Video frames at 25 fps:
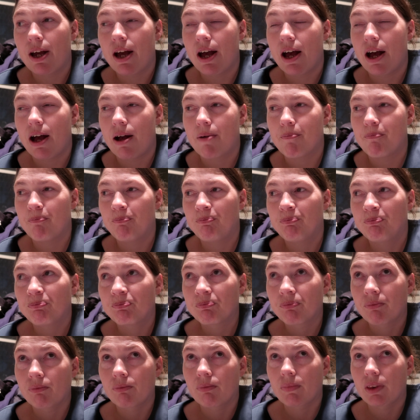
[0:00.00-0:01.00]
Um,
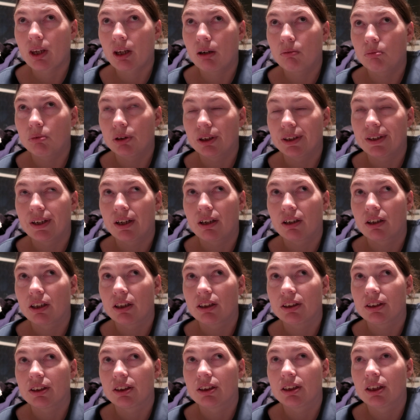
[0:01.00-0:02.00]
well, in our
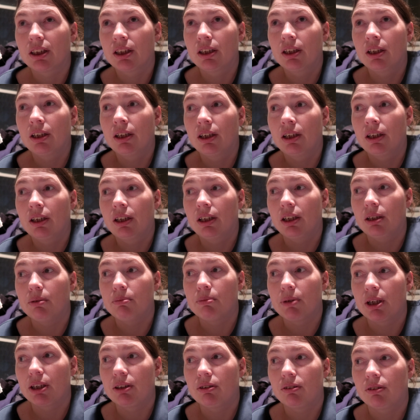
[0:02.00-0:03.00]
case, it
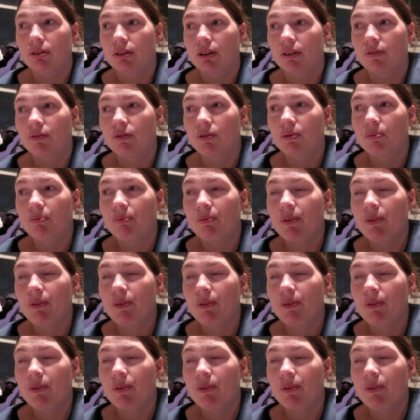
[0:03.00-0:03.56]
may not have.